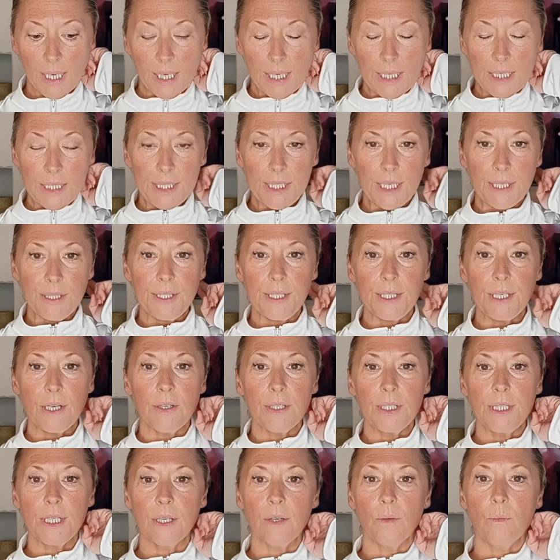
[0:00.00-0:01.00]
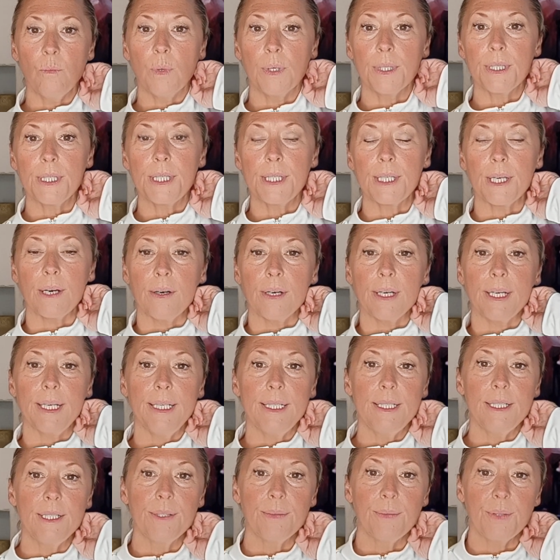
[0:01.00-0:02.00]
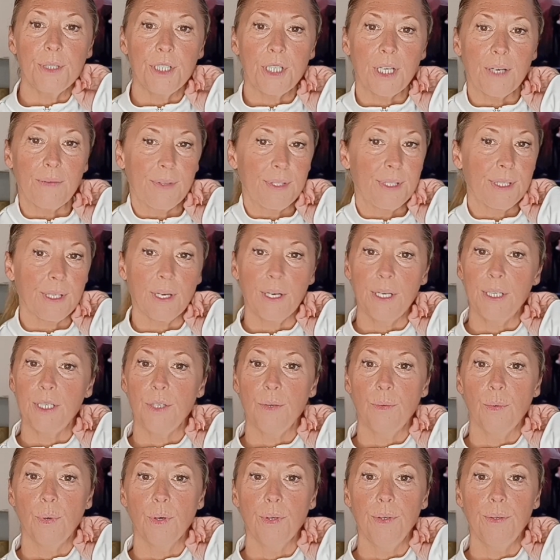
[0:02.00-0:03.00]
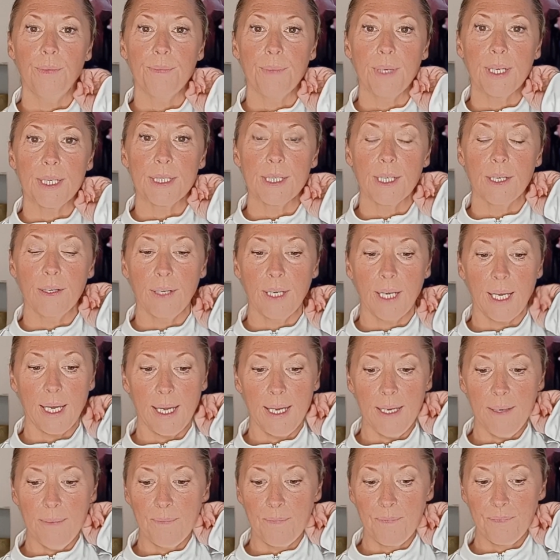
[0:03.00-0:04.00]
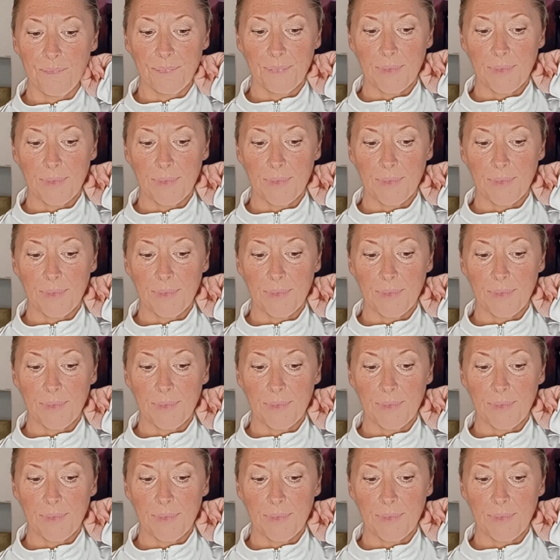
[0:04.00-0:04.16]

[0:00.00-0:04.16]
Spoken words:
So starting on one side, whichever side you want, that's okay.